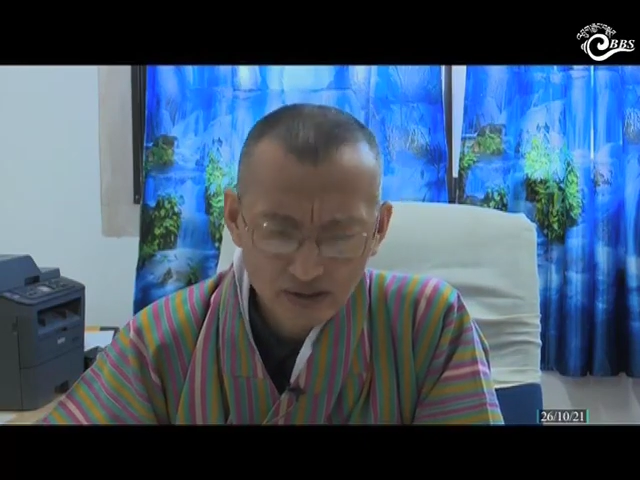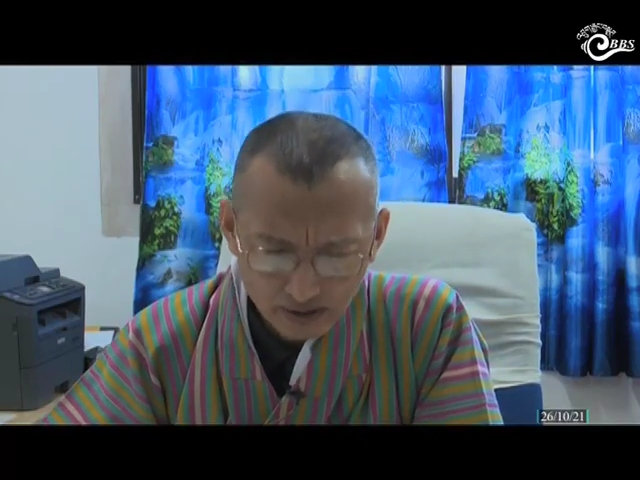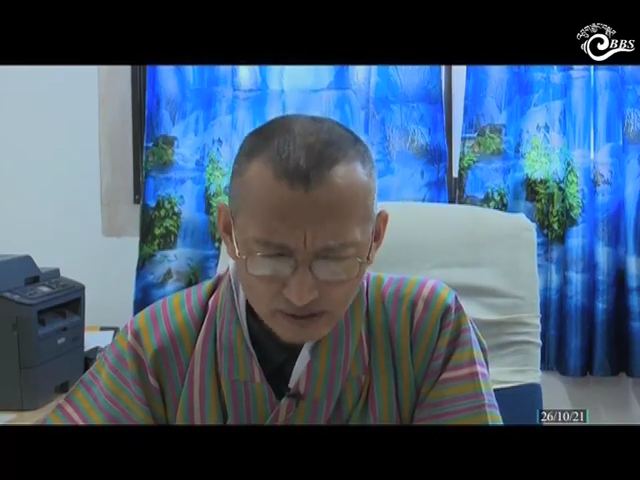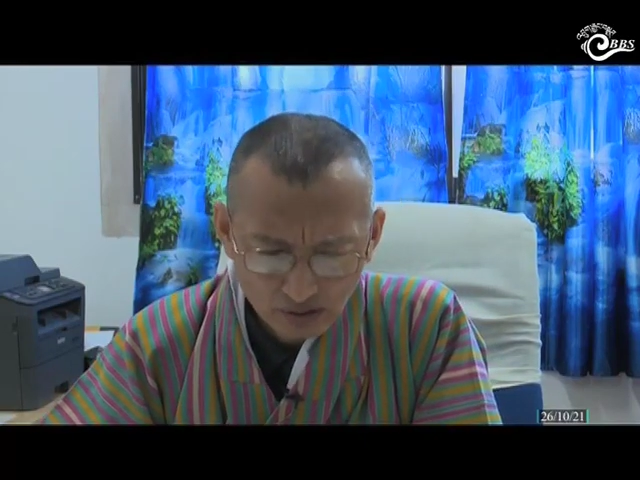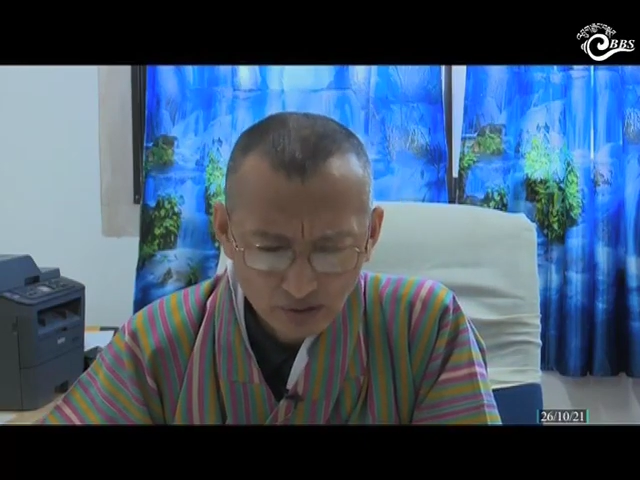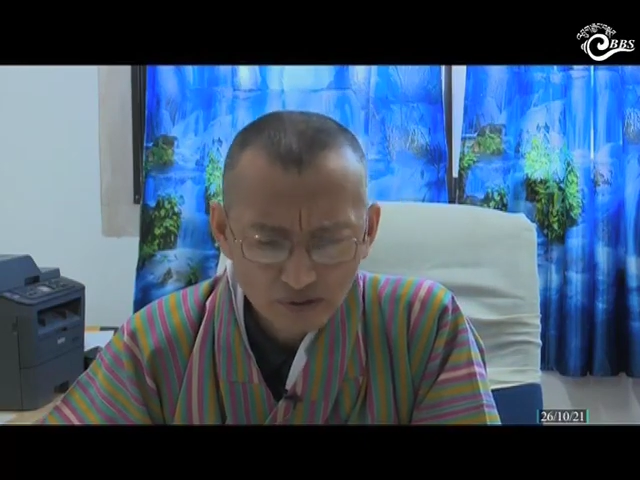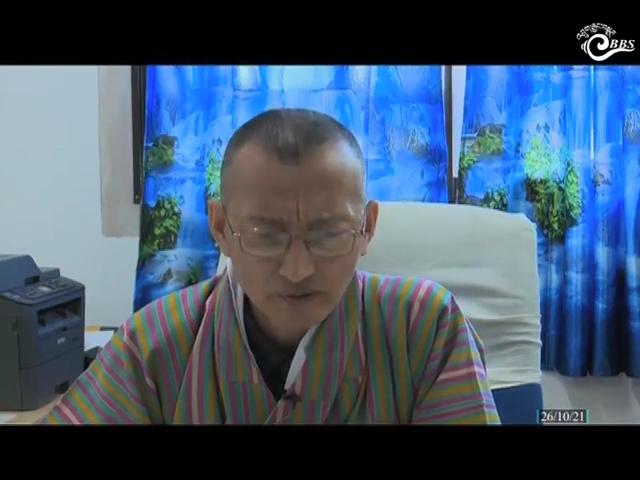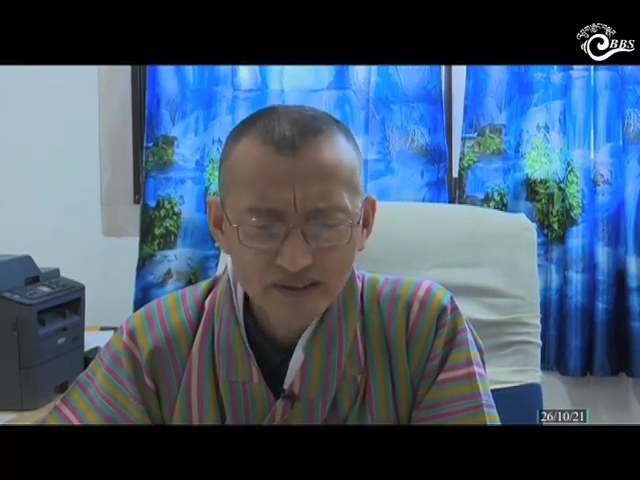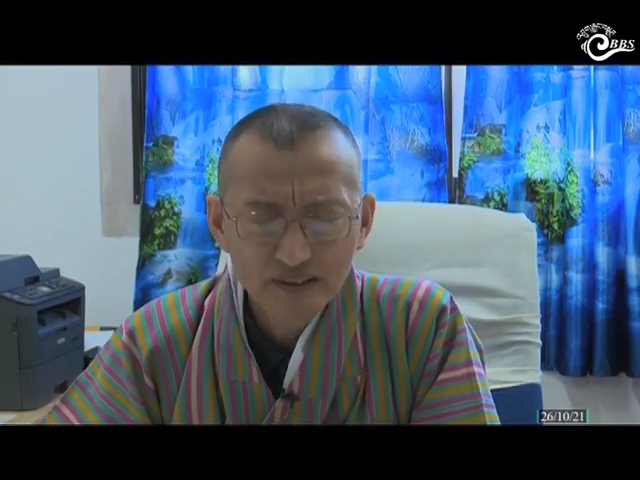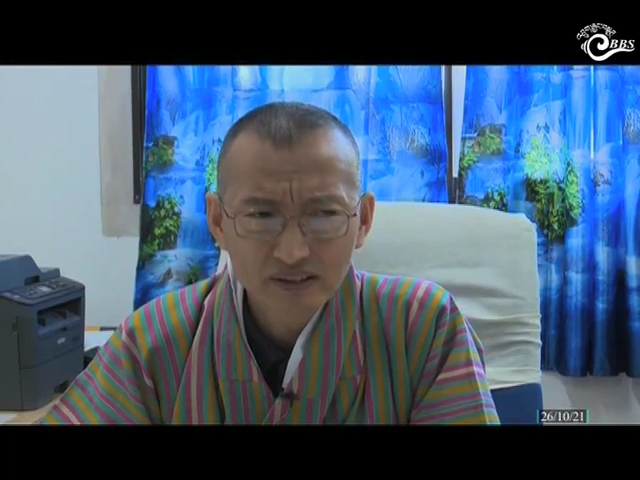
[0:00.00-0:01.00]
adding a lot
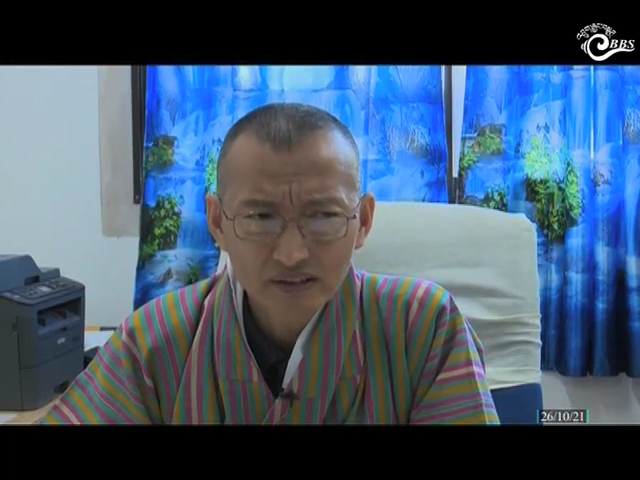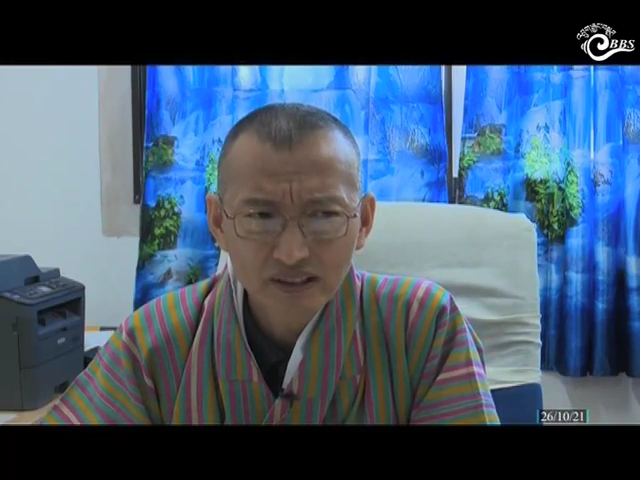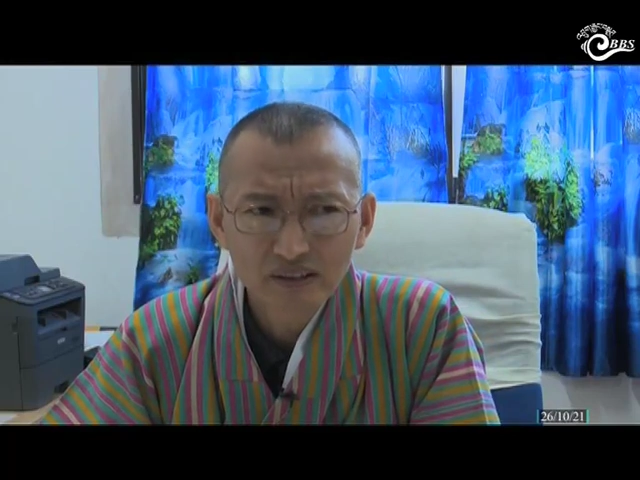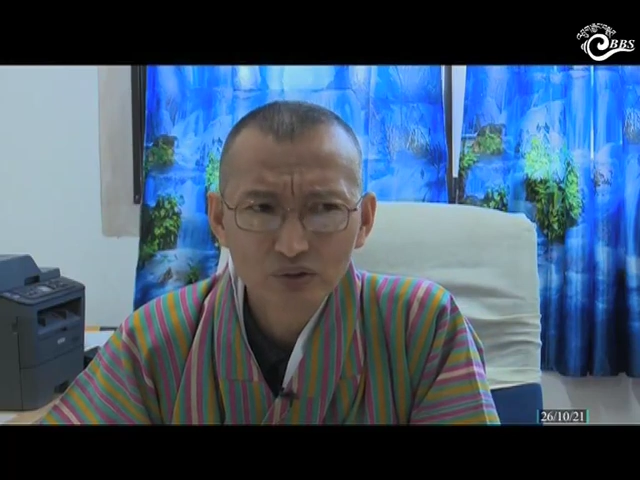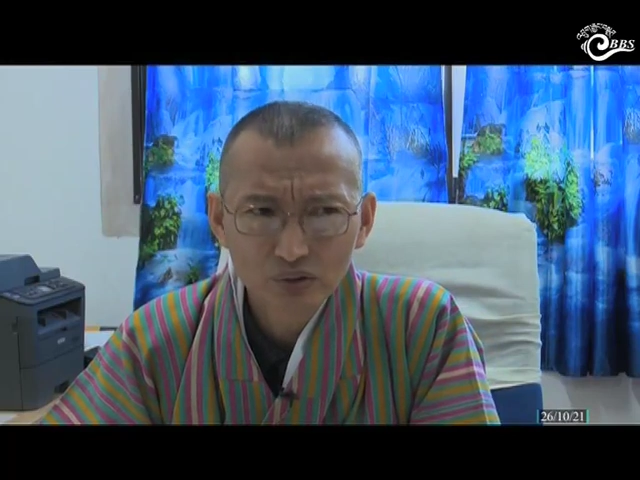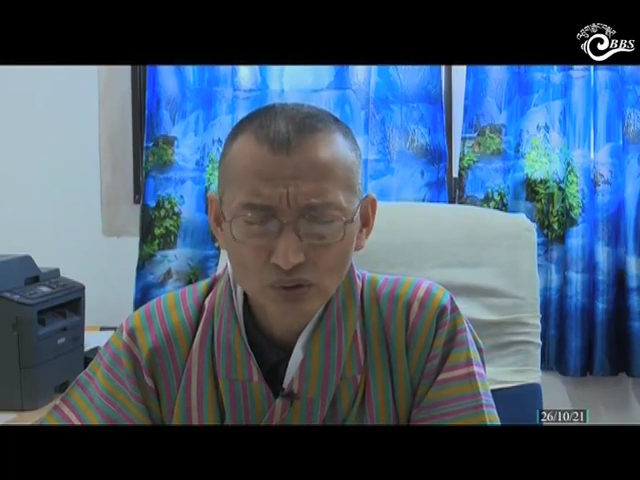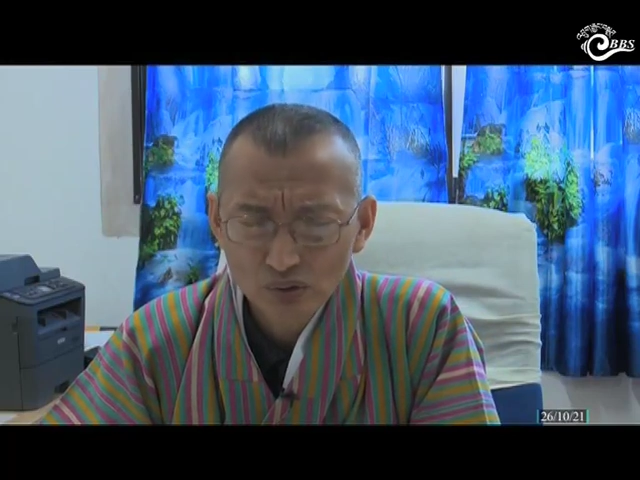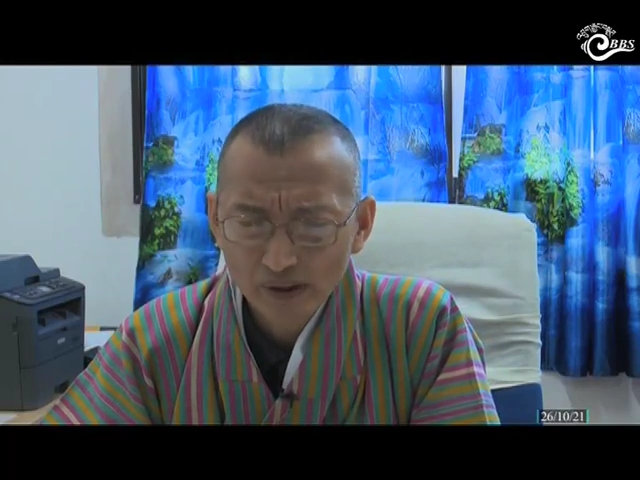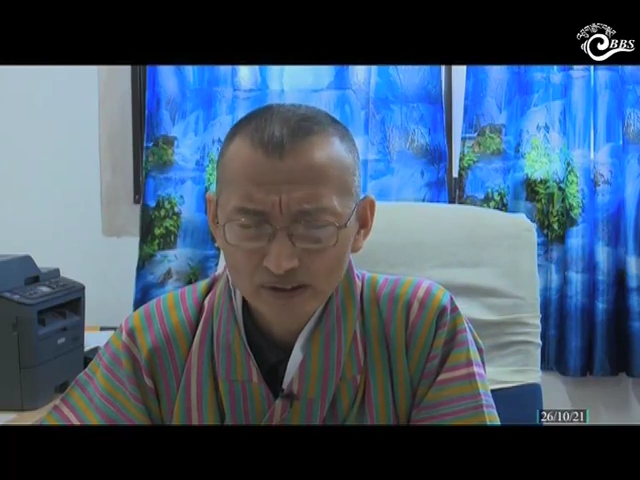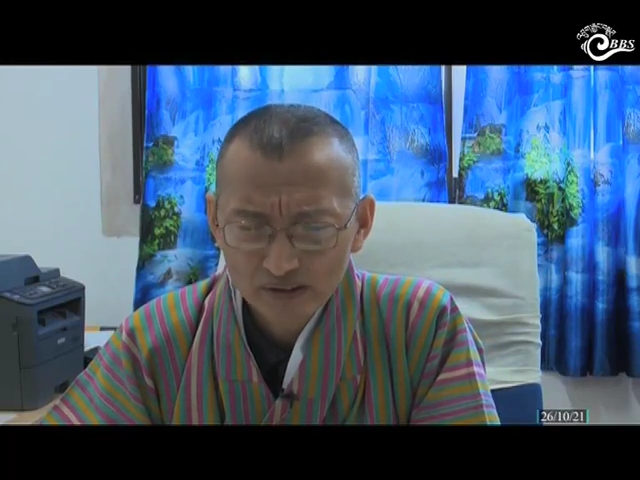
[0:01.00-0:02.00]
of wastages. And
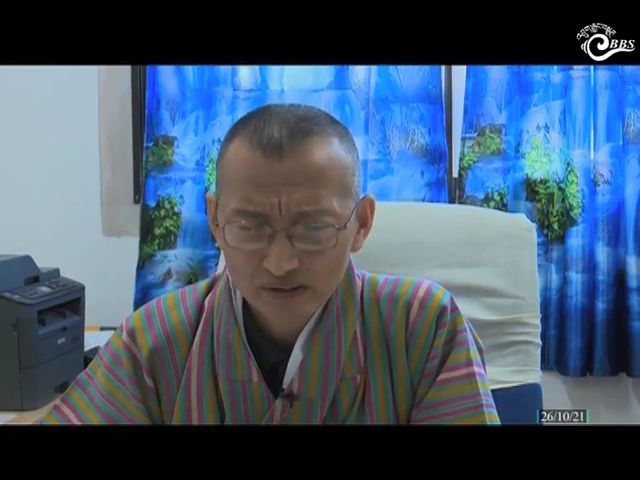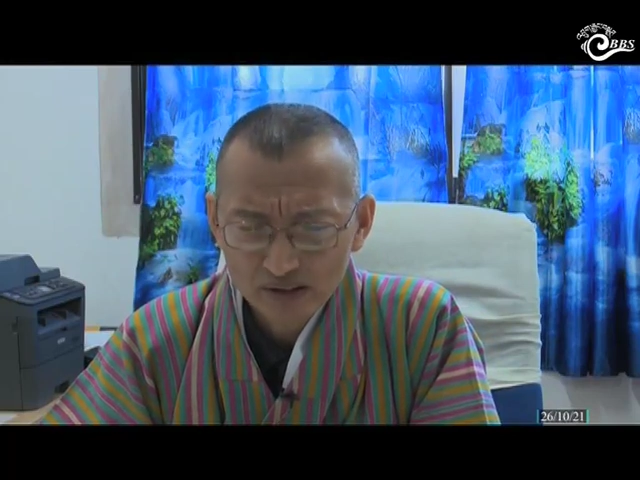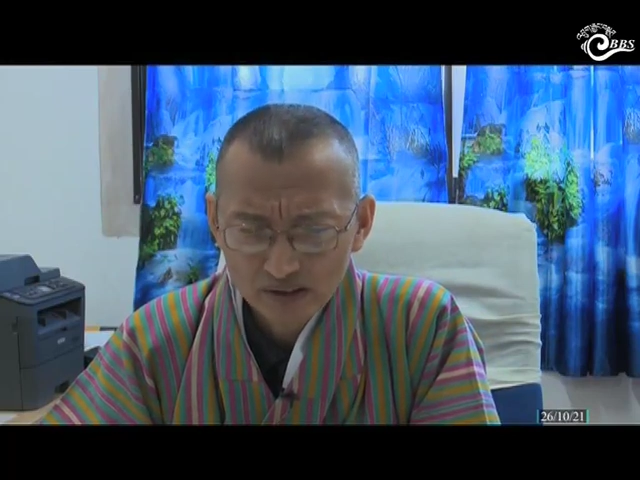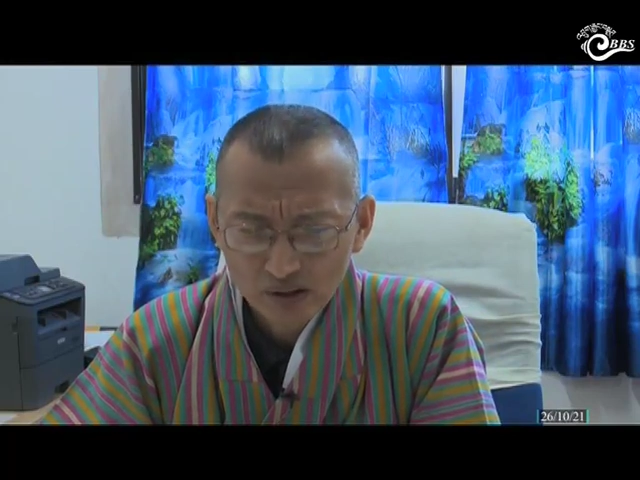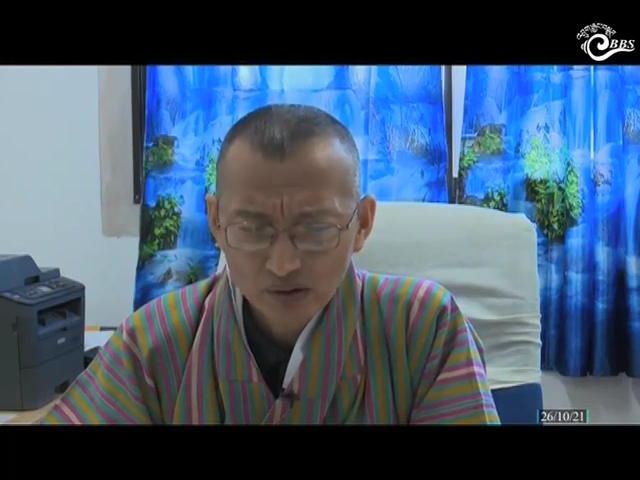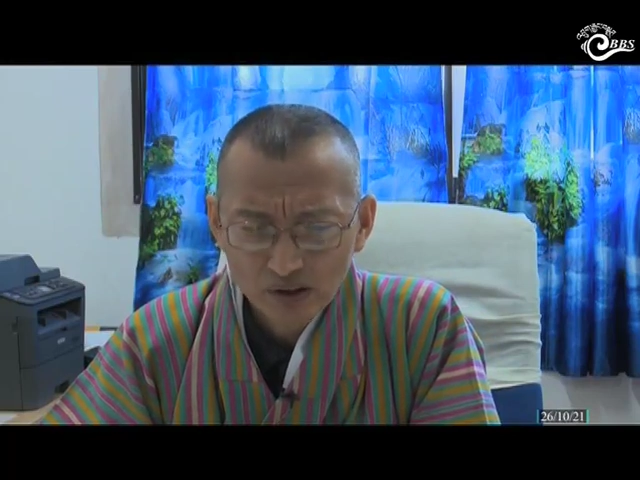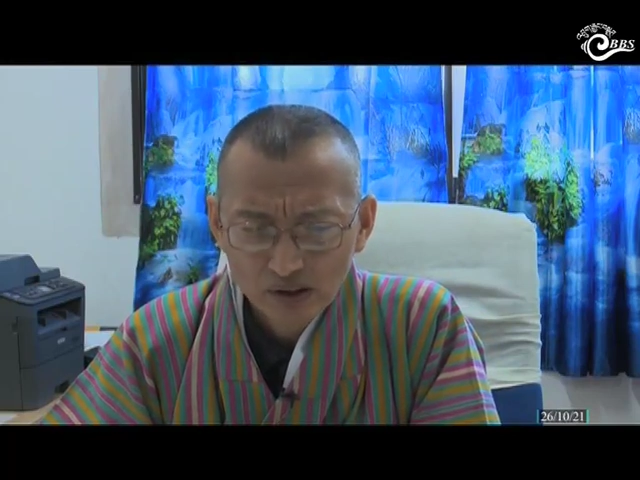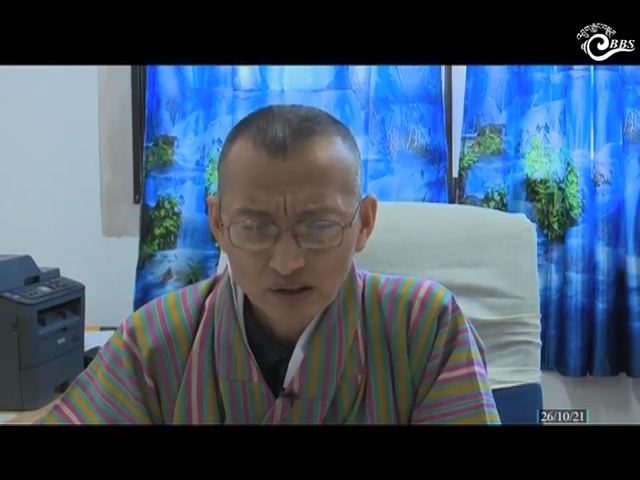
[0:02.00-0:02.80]
vaccine just now